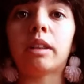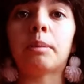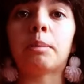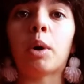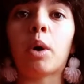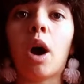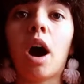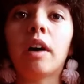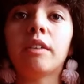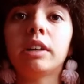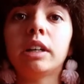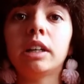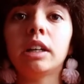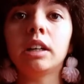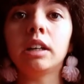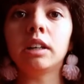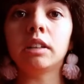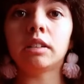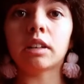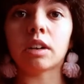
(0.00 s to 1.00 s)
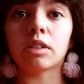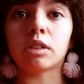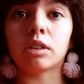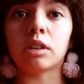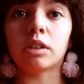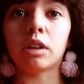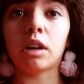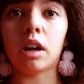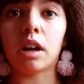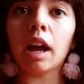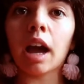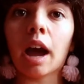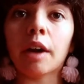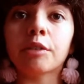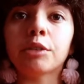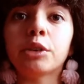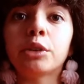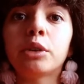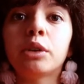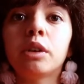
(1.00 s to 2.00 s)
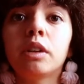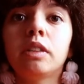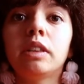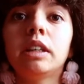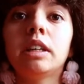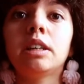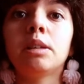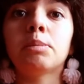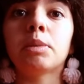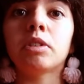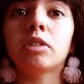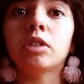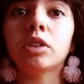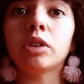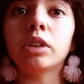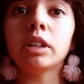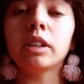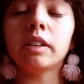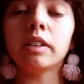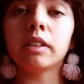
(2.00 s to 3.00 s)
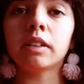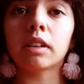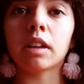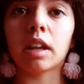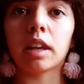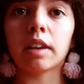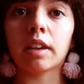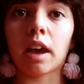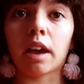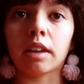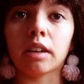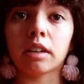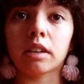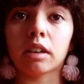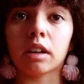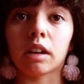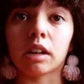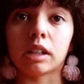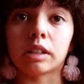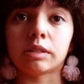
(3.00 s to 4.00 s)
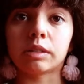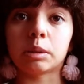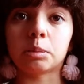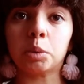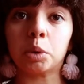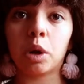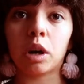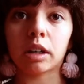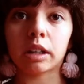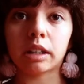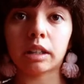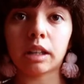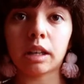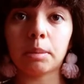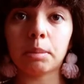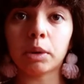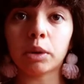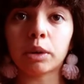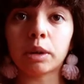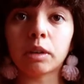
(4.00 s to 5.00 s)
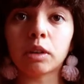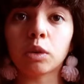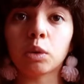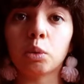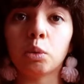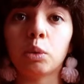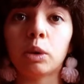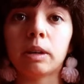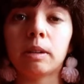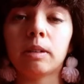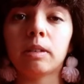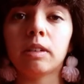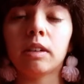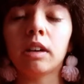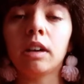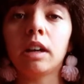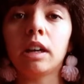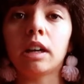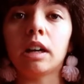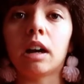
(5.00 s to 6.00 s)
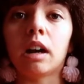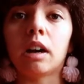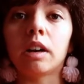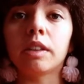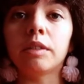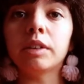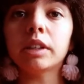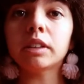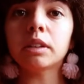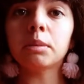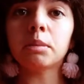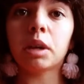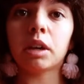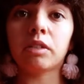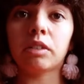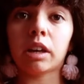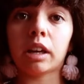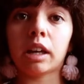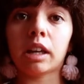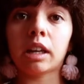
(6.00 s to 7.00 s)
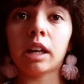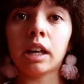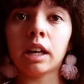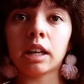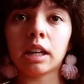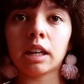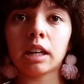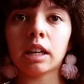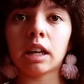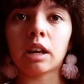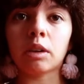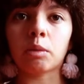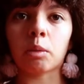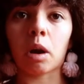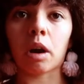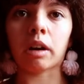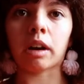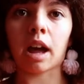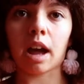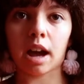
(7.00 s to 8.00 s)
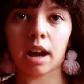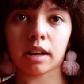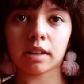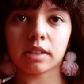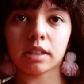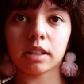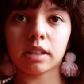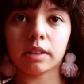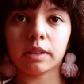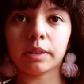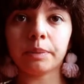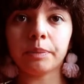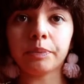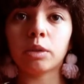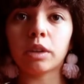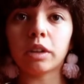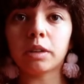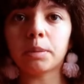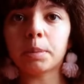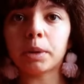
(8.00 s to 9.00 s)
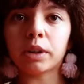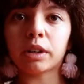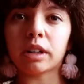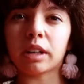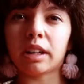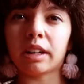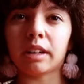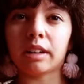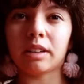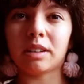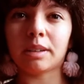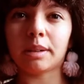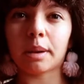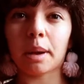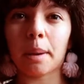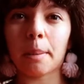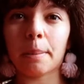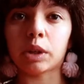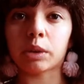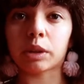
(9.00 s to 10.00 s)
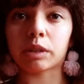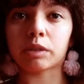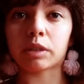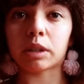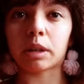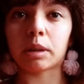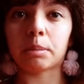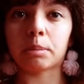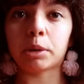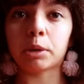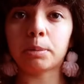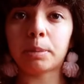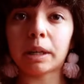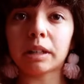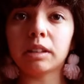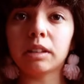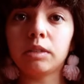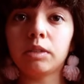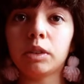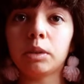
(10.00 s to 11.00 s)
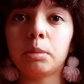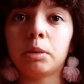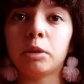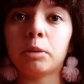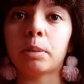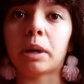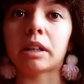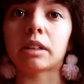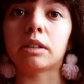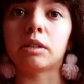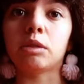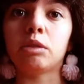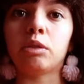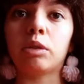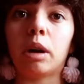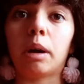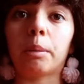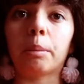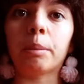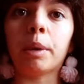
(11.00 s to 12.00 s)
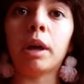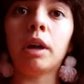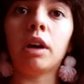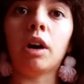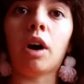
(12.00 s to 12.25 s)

in the Mojave Desert after the mysterious death of a Moroccan immigrant who is the victim of a hit-and-run accident. This book is going from perspective to perspective, from